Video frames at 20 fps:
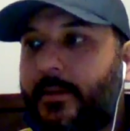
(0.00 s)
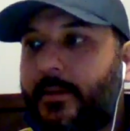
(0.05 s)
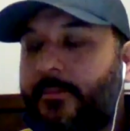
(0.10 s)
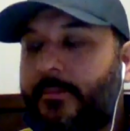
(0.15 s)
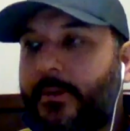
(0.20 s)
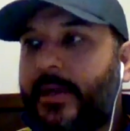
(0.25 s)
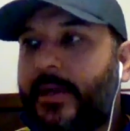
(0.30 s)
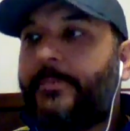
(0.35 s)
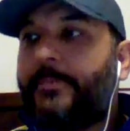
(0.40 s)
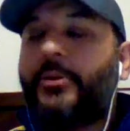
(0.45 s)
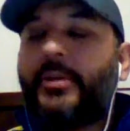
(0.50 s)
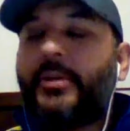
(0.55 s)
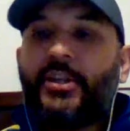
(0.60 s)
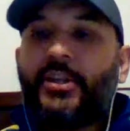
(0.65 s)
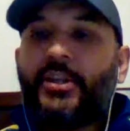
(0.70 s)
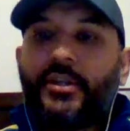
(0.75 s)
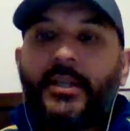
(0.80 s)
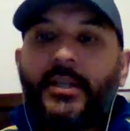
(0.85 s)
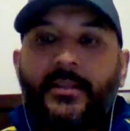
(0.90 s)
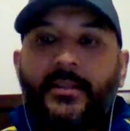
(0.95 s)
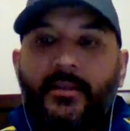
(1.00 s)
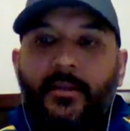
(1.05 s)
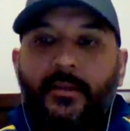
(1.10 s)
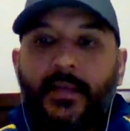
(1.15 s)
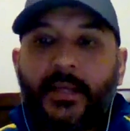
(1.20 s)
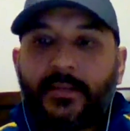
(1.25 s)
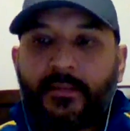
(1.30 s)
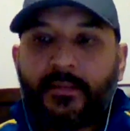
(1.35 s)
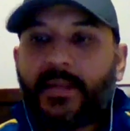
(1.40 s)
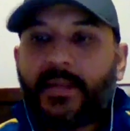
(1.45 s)
reputation as
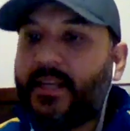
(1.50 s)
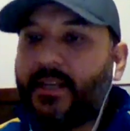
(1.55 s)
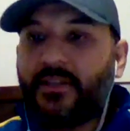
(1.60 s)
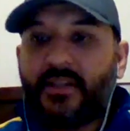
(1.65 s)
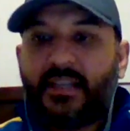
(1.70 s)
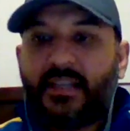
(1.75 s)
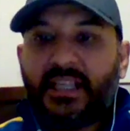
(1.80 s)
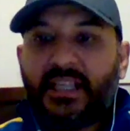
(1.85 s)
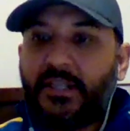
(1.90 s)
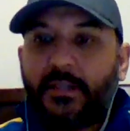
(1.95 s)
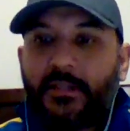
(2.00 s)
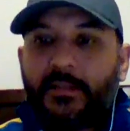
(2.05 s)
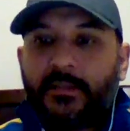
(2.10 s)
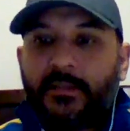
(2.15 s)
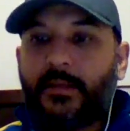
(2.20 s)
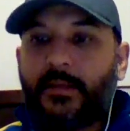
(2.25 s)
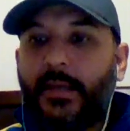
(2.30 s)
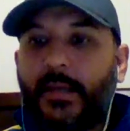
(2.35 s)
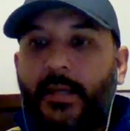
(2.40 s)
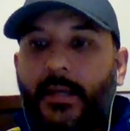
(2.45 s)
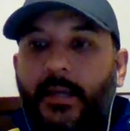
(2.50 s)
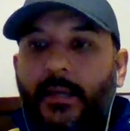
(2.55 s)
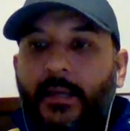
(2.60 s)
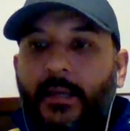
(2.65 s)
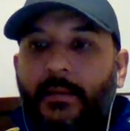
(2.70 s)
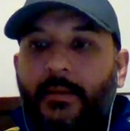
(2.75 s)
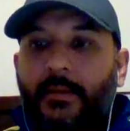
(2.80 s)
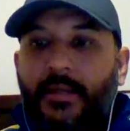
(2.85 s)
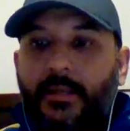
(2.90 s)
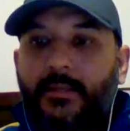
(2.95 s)
a manager.
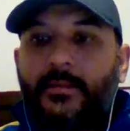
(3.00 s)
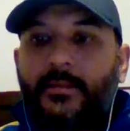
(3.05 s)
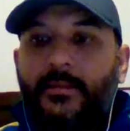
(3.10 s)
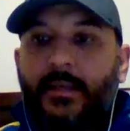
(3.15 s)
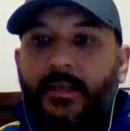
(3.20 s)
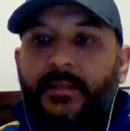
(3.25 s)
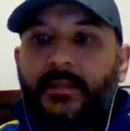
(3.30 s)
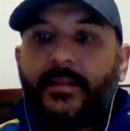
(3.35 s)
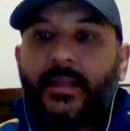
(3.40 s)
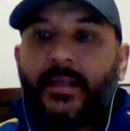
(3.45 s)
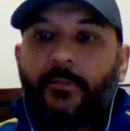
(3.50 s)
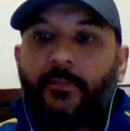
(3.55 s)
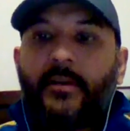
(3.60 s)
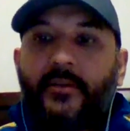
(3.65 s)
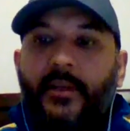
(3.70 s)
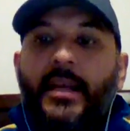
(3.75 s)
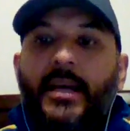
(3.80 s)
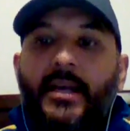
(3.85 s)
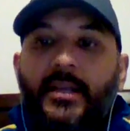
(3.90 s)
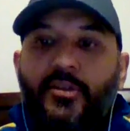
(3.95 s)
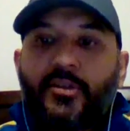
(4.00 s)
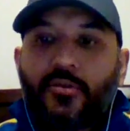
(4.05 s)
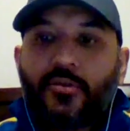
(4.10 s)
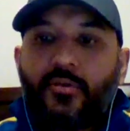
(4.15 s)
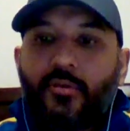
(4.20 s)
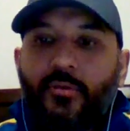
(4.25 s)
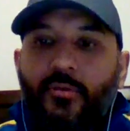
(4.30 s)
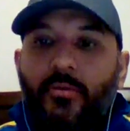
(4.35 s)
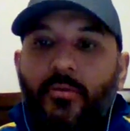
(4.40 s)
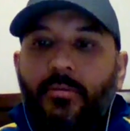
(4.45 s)
He's like one of the last
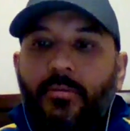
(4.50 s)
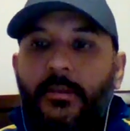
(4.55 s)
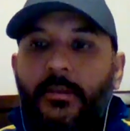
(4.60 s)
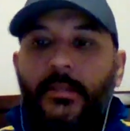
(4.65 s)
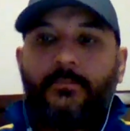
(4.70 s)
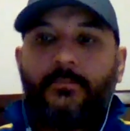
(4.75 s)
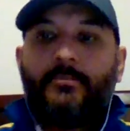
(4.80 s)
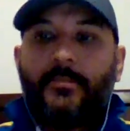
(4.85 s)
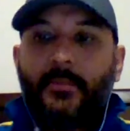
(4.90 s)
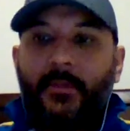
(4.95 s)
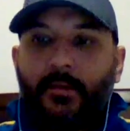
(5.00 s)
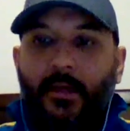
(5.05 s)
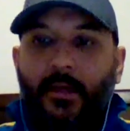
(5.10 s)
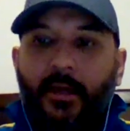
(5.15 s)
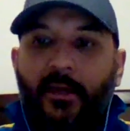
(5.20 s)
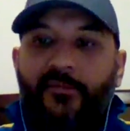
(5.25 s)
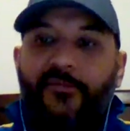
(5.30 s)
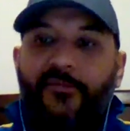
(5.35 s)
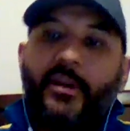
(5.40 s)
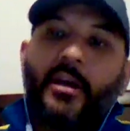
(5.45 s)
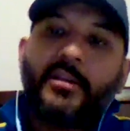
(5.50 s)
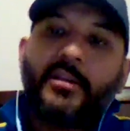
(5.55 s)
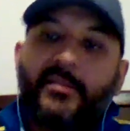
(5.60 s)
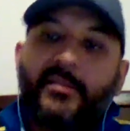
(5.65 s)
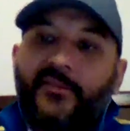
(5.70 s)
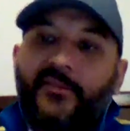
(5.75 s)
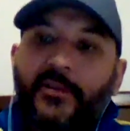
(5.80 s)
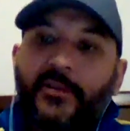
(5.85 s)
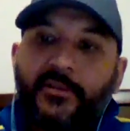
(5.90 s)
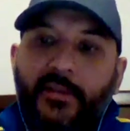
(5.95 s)
true
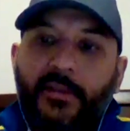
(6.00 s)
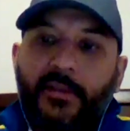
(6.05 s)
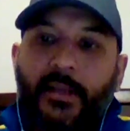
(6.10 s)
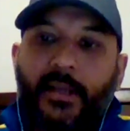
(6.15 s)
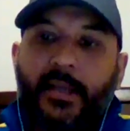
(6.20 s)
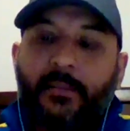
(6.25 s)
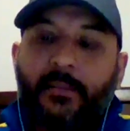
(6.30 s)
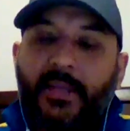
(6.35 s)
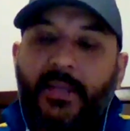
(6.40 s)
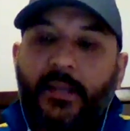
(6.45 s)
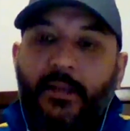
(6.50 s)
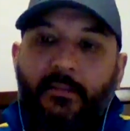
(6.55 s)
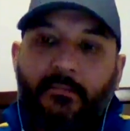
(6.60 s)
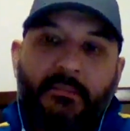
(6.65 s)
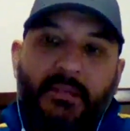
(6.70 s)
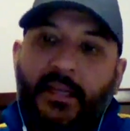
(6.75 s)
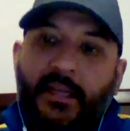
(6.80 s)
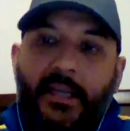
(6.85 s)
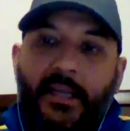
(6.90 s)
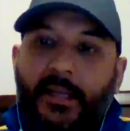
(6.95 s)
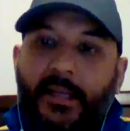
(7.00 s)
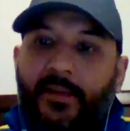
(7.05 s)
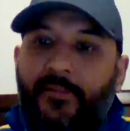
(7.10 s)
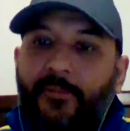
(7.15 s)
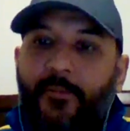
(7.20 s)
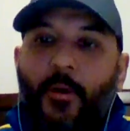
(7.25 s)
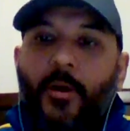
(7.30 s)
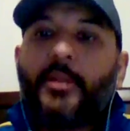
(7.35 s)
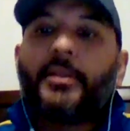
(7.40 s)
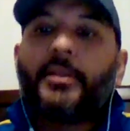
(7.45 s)
philosophers in the game, and I
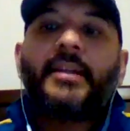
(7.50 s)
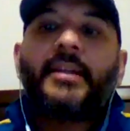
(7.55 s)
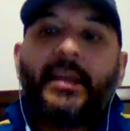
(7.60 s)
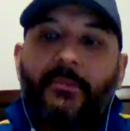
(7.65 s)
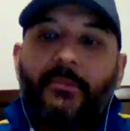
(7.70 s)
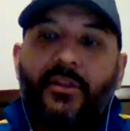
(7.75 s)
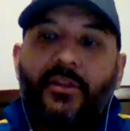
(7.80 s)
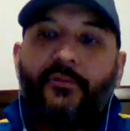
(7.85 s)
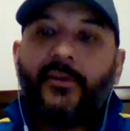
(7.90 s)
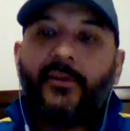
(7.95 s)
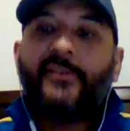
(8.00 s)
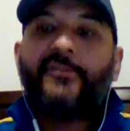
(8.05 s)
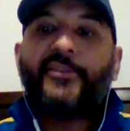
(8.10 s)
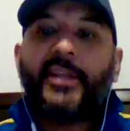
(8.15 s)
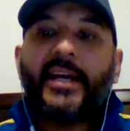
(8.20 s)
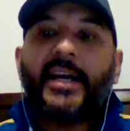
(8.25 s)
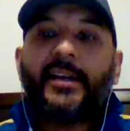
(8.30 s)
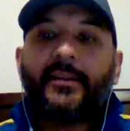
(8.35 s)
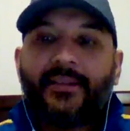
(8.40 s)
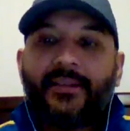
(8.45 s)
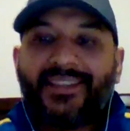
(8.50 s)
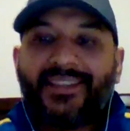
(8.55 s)
have all the time in the world for that.